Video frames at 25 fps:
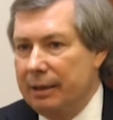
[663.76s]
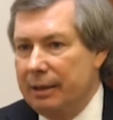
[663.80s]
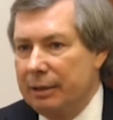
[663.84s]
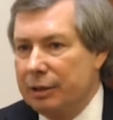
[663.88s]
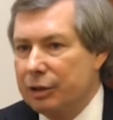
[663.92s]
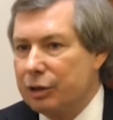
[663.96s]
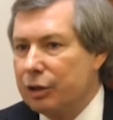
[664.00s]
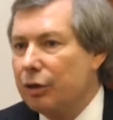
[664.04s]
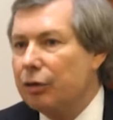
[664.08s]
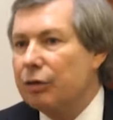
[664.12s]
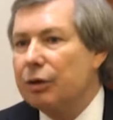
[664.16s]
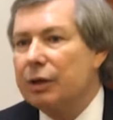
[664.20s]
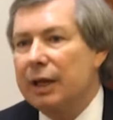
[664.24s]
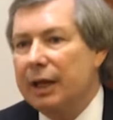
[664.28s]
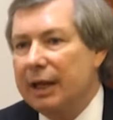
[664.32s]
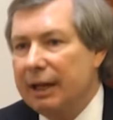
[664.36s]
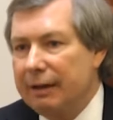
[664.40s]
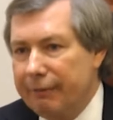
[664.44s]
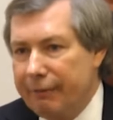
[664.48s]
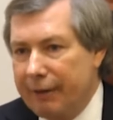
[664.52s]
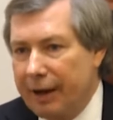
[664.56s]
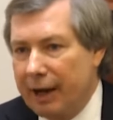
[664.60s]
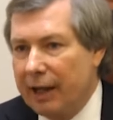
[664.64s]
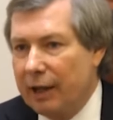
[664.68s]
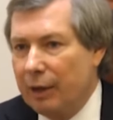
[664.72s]
certainly,
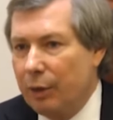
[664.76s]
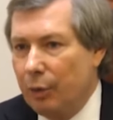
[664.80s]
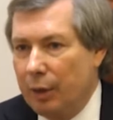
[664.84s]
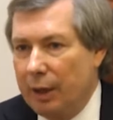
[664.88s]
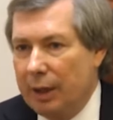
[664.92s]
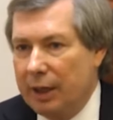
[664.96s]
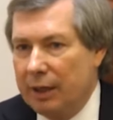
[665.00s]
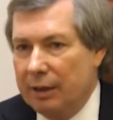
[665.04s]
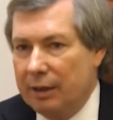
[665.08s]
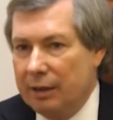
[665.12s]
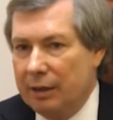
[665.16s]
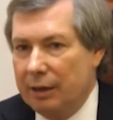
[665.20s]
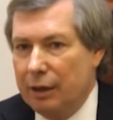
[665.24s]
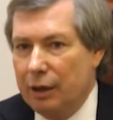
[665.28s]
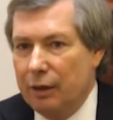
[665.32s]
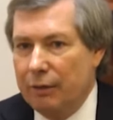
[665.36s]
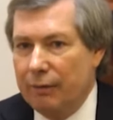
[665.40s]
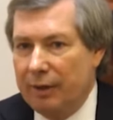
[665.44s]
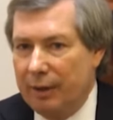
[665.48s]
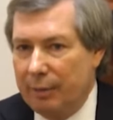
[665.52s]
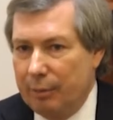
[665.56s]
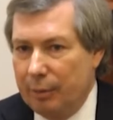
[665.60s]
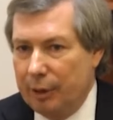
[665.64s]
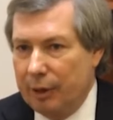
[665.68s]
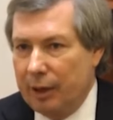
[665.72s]
following the
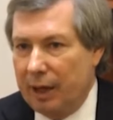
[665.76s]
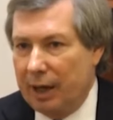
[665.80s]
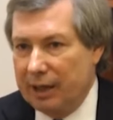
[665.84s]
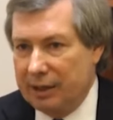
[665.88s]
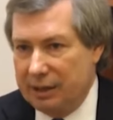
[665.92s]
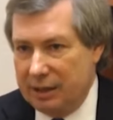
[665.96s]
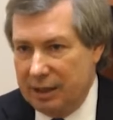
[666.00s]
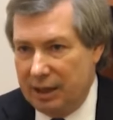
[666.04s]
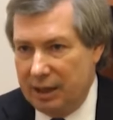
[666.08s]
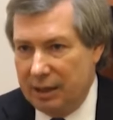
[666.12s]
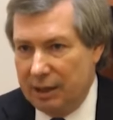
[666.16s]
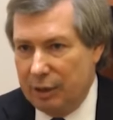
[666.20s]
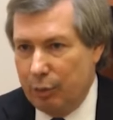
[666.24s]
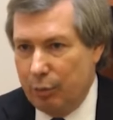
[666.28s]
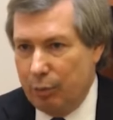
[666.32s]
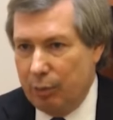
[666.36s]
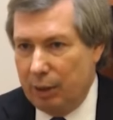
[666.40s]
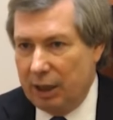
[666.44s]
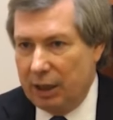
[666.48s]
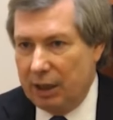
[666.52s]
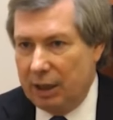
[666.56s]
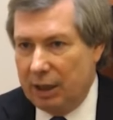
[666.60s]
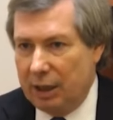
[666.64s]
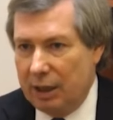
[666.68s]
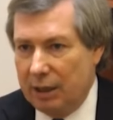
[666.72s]
November 19th
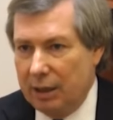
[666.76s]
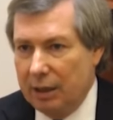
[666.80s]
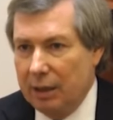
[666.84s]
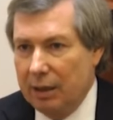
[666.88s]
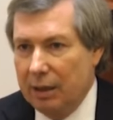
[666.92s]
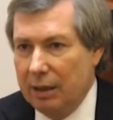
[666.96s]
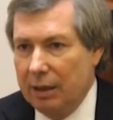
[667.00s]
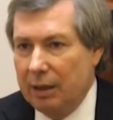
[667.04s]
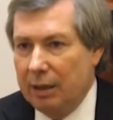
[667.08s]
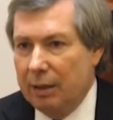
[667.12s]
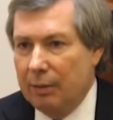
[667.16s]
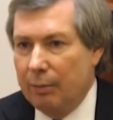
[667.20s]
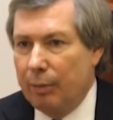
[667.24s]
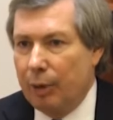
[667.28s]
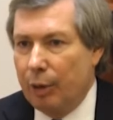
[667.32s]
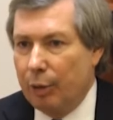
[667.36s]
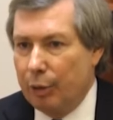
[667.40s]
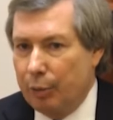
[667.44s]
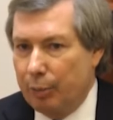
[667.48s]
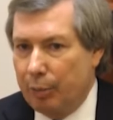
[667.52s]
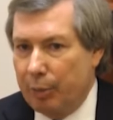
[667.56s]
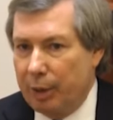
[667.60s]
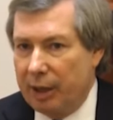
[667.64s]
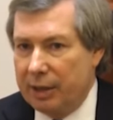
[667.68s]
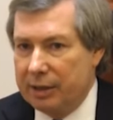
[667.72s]
meeting,
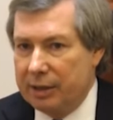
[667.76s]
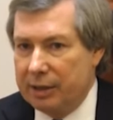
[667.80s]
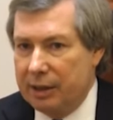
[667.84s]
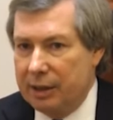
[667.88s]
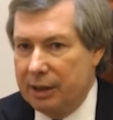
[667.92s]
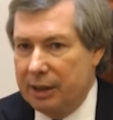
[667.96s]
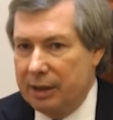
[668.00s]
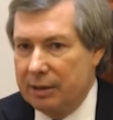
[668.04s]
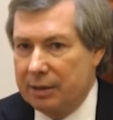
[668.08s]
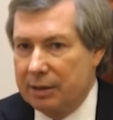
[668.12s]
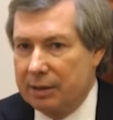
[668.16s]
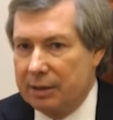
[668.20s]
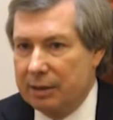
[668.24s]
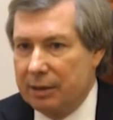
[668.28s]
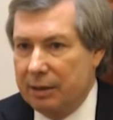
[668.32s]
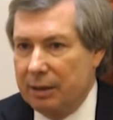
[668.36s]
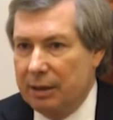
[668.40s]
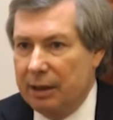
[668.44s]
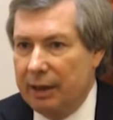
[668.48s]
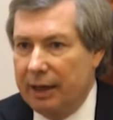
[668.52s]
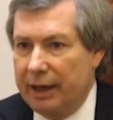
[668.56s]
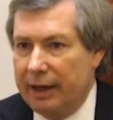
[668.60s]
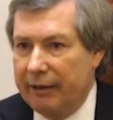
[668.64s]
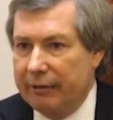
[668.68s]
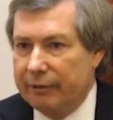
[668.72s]
both presidents
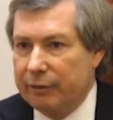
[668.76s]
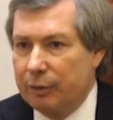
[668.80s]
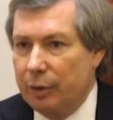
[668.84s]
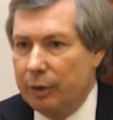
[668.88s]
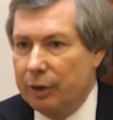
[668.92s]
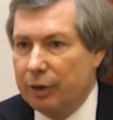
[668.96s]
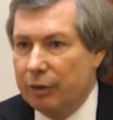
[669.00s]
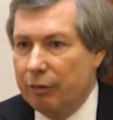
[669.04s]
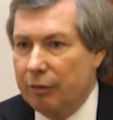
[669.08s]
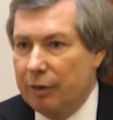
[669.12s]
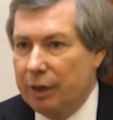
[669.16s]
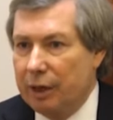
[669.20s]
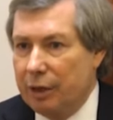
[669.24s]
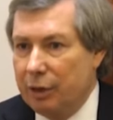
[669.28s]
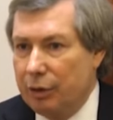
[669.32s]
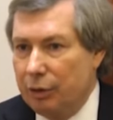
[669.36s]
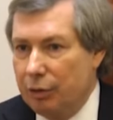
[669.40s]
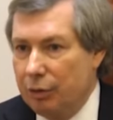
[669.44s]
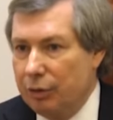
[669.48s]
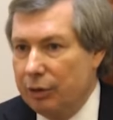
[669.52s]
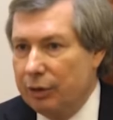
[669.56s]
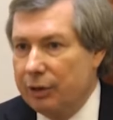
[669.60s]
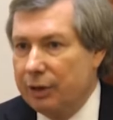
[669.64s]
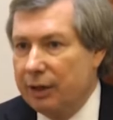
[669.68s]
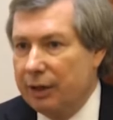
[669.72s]
left with a
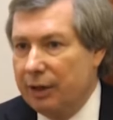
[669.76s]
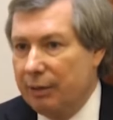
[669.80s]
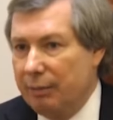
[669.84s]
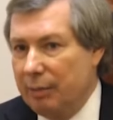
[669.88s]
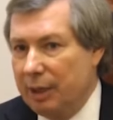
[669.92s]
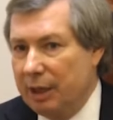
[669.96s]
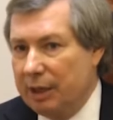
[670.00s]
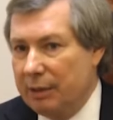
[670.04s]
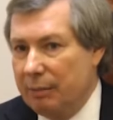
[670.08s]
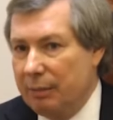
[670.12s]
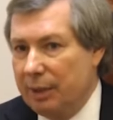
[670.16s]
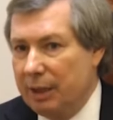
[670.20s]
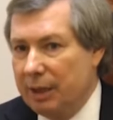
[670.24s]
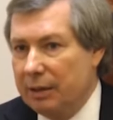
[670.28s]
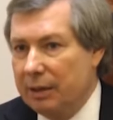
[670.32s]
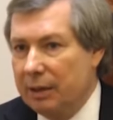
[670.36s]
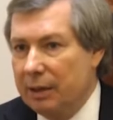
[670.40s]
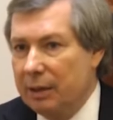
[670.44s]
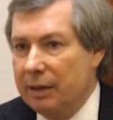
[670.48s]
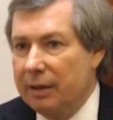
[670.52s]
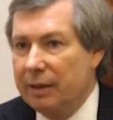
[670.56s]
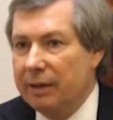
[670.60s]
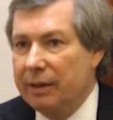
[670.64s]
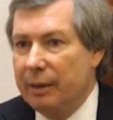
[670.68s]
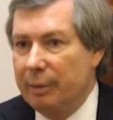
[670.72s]
renewed commitment
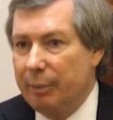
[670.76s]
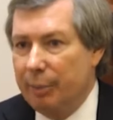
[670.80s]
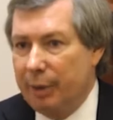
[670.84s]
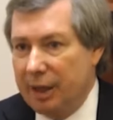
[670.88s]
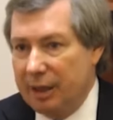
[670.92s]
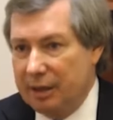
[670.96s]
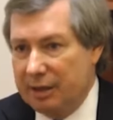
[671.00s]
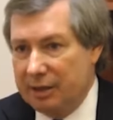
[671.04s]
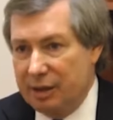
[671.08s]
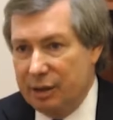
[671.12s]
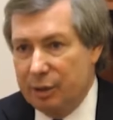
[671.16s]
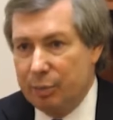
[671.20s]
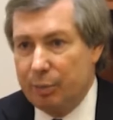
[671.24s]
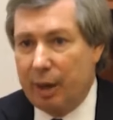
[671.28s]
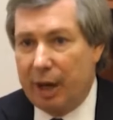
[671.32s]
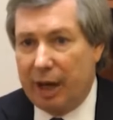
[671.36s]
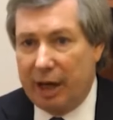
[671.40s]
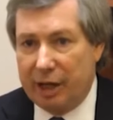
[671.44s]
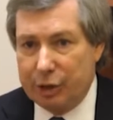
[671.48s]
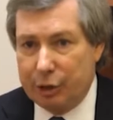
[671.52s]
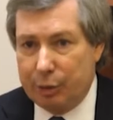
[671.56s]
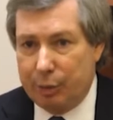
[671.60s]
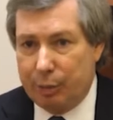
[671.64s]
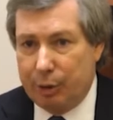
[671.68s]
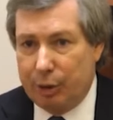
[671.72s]
that peace is
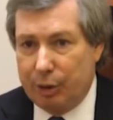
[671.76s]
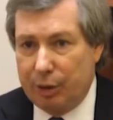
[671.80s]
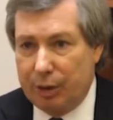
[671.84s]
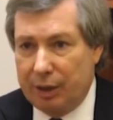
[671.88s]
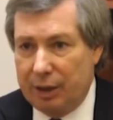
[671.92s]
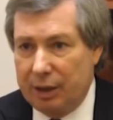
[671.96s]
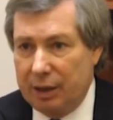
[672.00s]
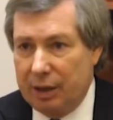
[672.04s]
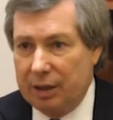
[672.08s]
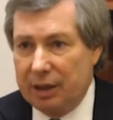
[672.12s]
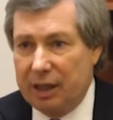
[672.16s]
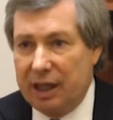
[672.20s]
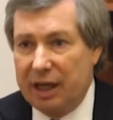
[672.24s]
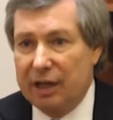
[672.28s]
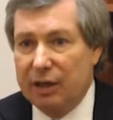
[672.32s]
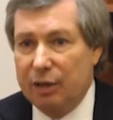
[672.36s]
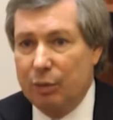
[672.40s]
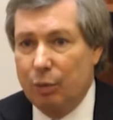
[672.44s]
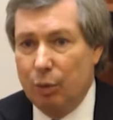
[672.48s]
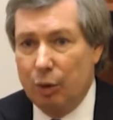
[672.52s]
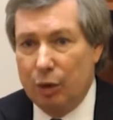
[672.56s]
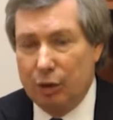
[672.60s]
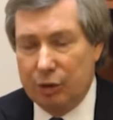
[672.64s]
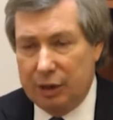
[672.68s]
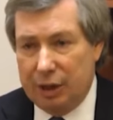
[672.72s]
possible and that they
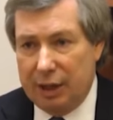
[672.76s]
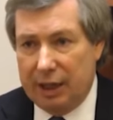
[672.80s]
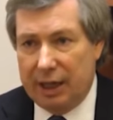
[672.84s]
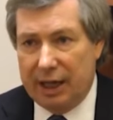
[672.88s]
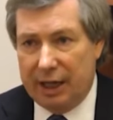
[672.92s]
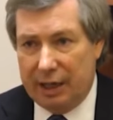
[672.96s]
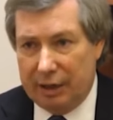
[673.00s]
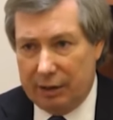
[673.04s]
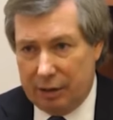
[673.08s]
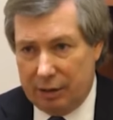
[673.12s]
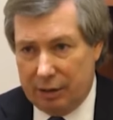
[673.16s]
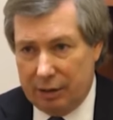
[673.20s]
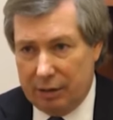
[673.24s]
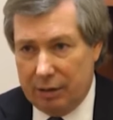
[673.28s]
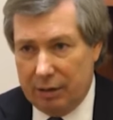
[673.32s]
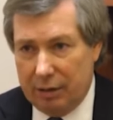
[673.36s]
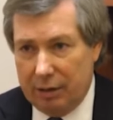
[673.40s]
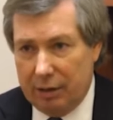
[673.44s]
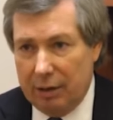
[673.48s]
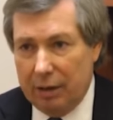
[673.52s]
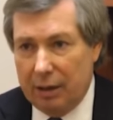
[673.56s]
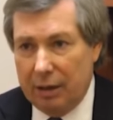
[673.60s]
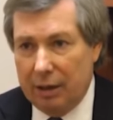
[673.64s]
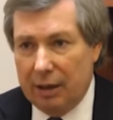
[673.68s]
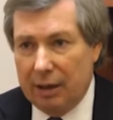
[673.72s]
can work together
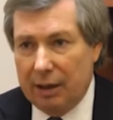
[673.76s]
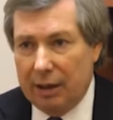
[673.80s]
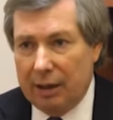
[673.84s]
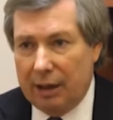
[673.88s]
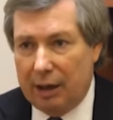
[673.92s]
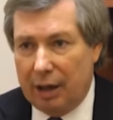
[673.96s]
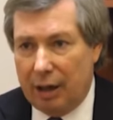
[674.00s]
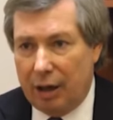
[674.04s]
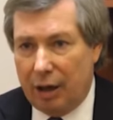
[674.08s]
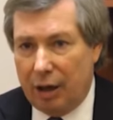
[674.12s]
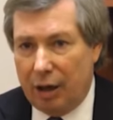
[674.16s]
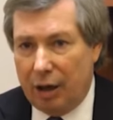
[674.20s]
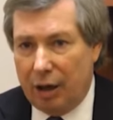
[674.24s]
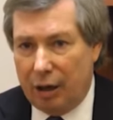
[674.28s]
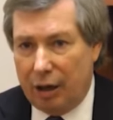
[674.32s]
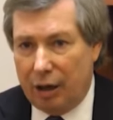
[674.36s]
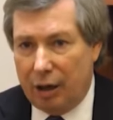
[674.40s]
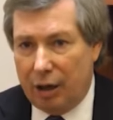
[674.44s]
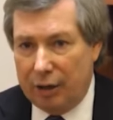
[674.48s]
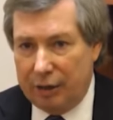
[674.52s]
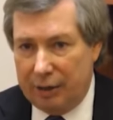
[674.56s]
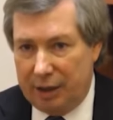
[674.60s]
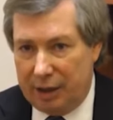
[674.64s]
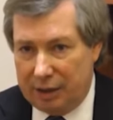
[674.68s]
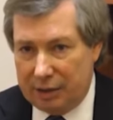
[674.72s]

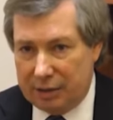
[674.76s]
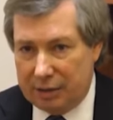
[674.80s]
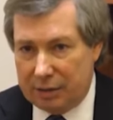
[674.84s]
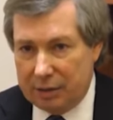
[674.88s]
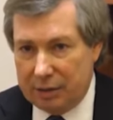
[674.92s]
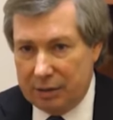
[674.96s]
on this.